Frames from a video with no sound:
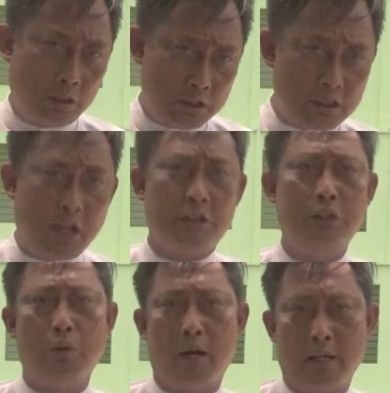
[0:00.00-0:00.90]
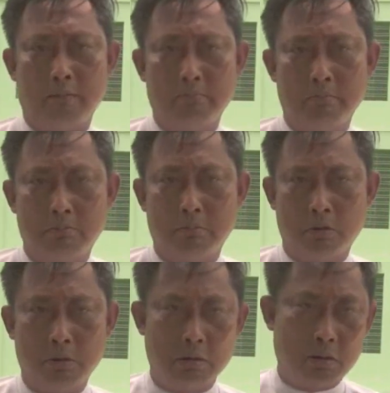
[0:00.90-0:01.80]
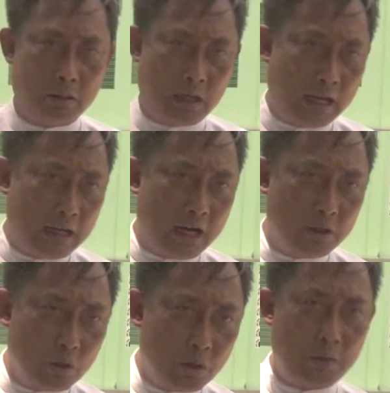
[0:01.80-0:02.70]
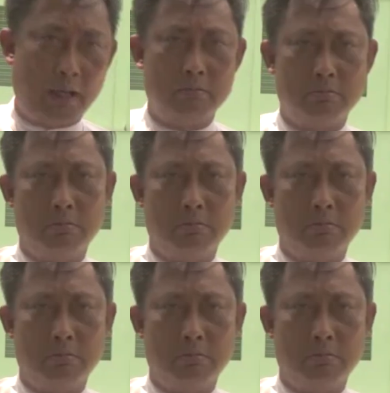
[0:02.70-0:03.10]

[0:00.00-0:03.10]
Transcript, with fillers: This is she's one, no Nangando,